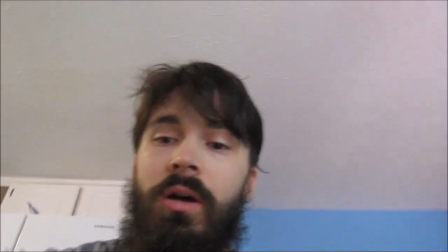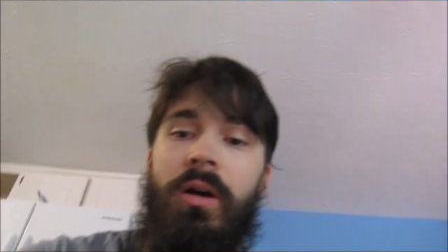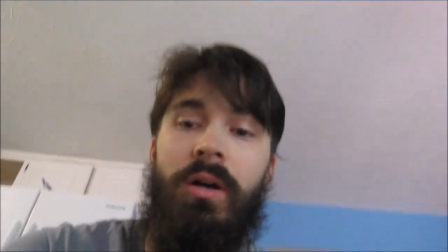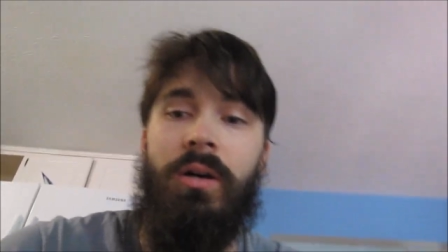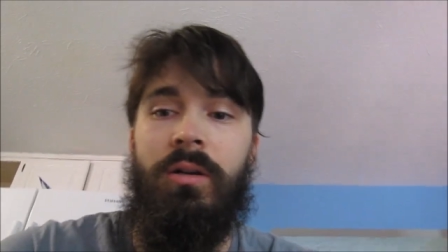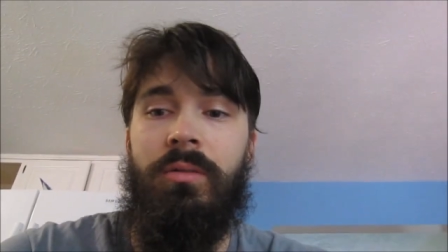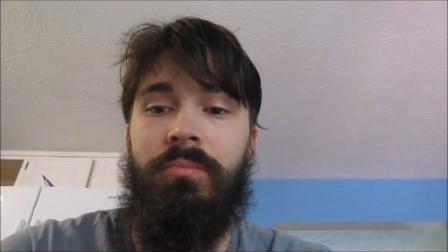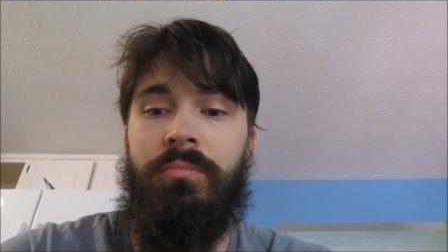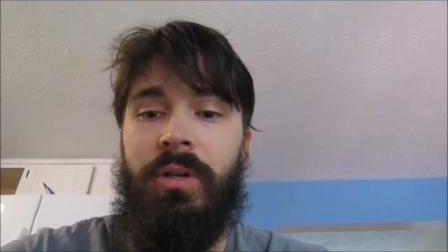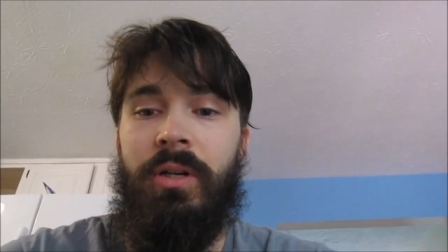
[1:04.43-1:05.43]

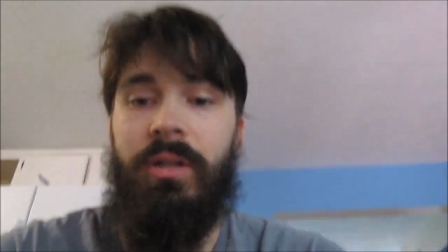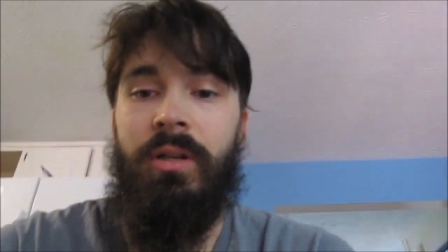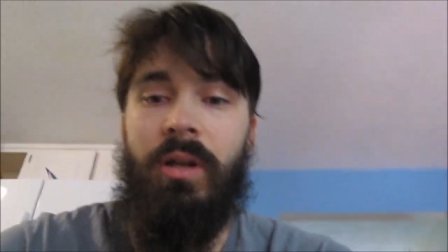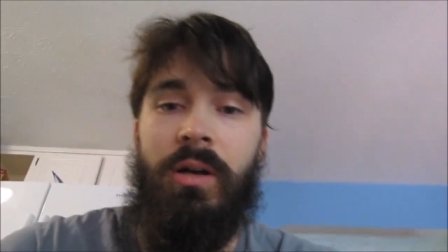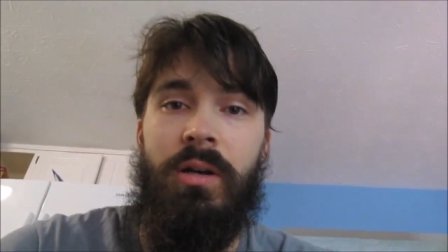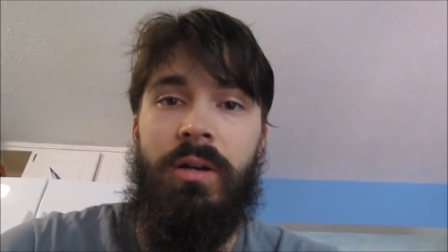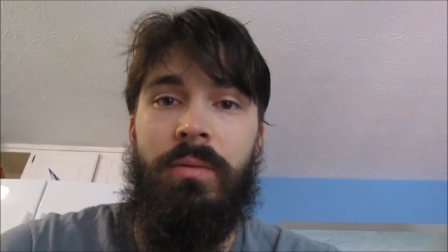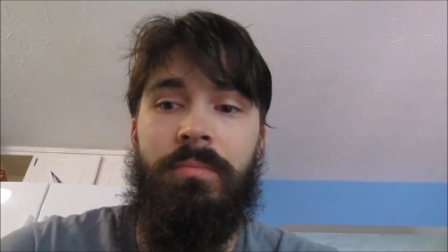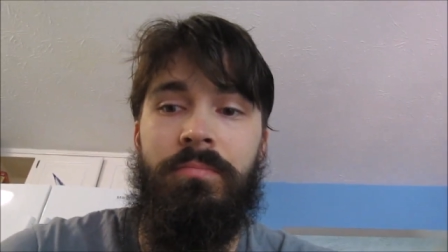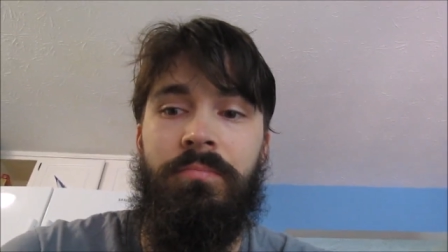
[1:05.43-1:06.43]
but
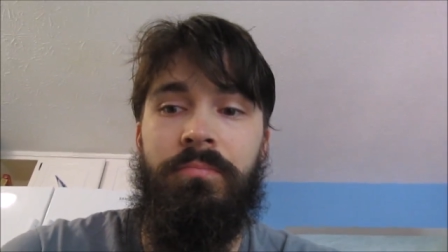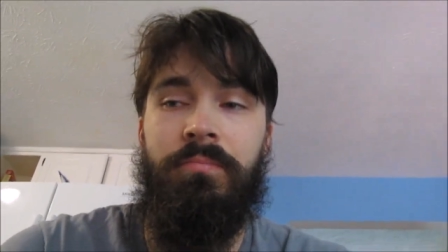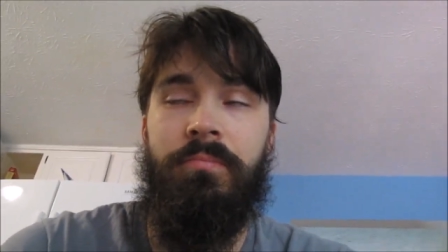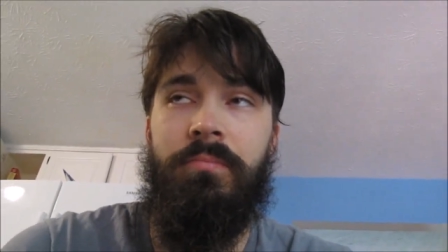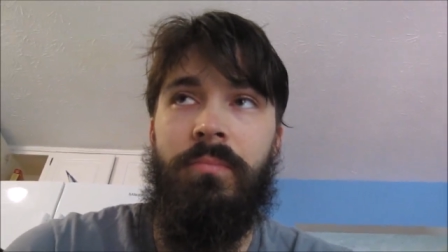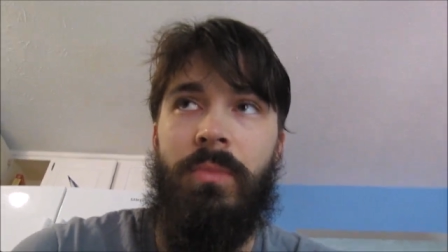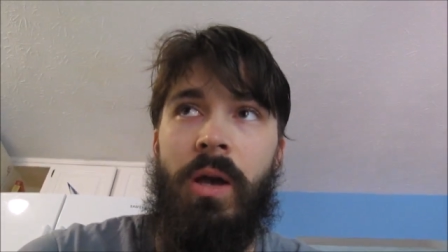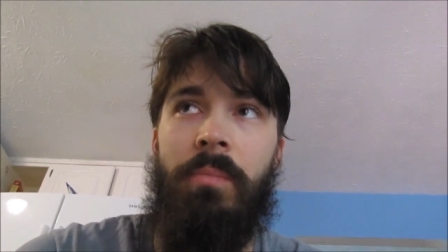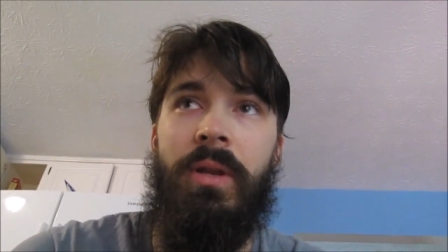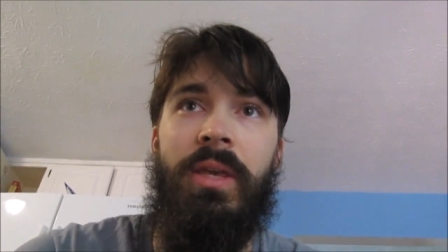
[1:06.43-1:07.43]
I'm
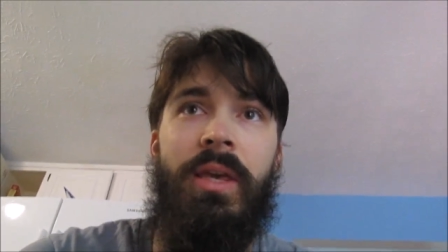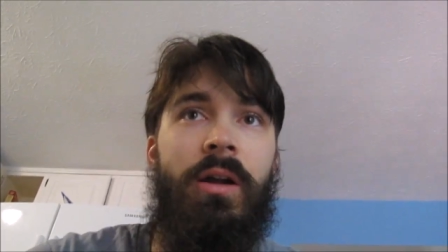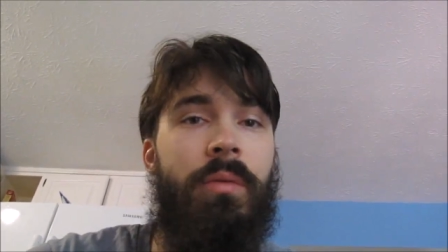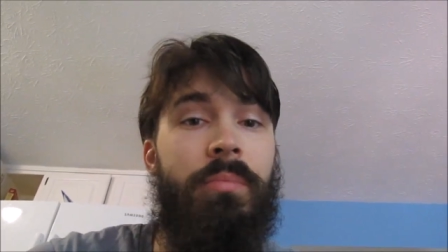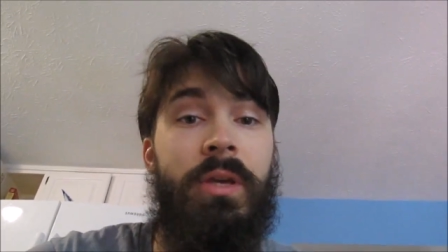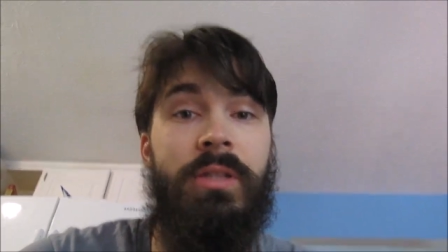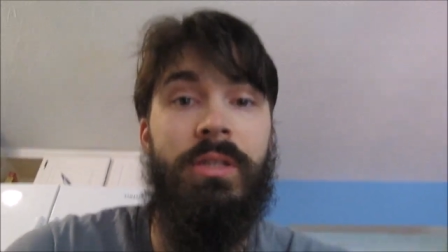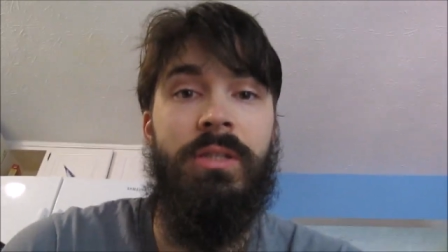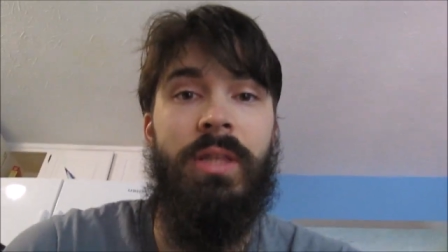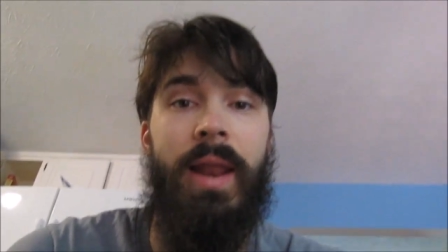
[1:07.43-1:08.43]
going to get all the
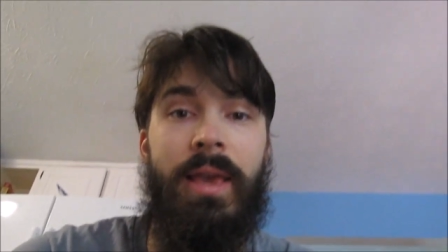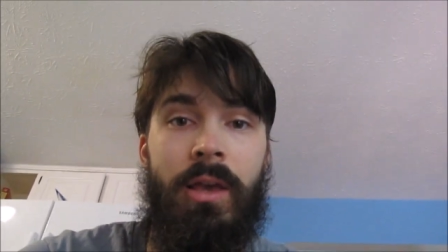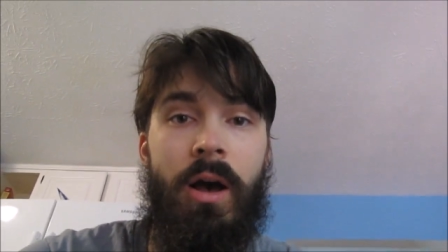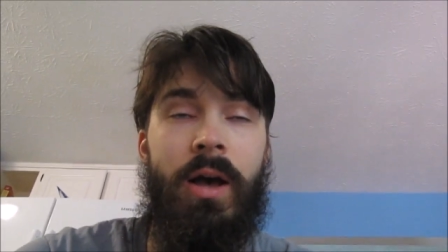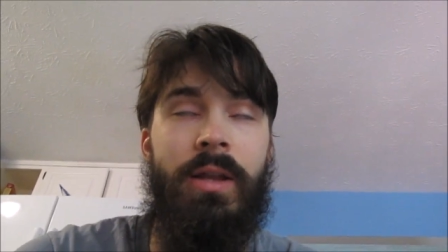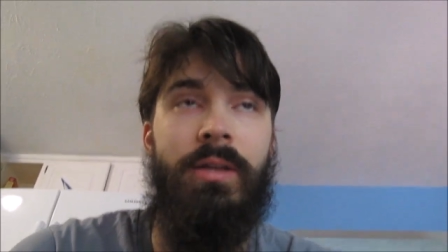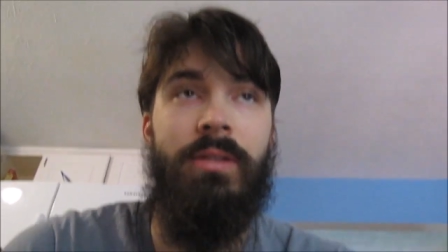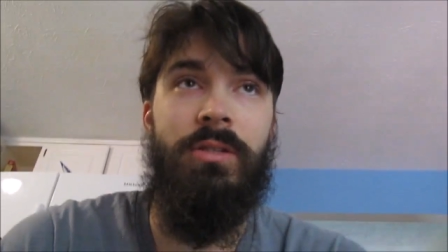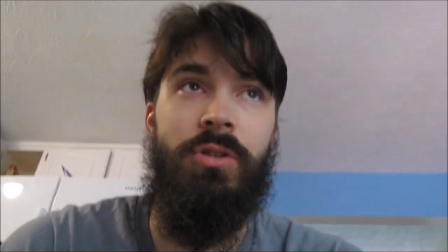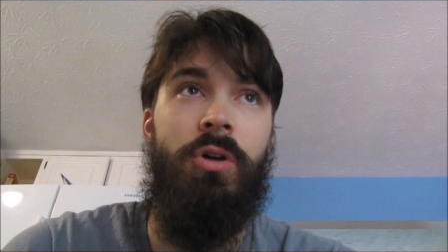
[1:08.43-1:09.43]
pieces that I got
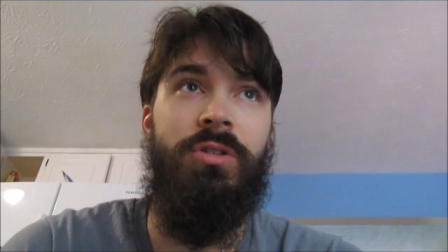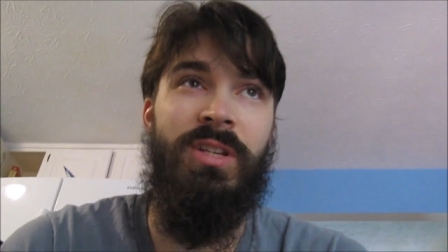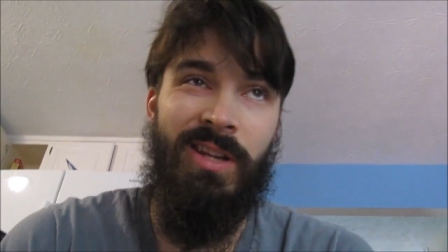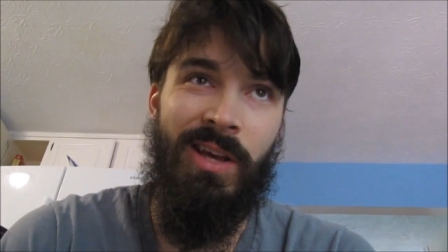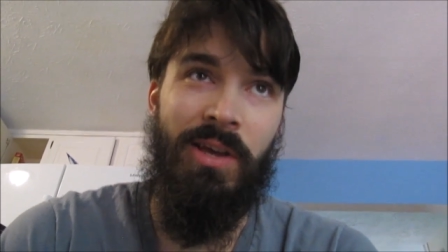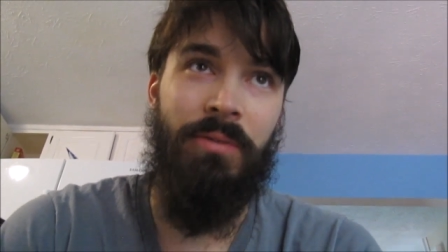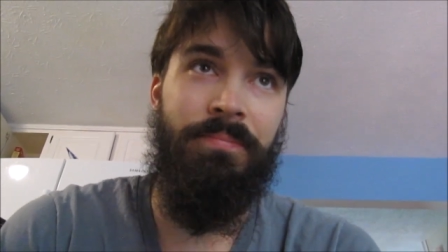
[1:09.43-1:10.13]
installed today.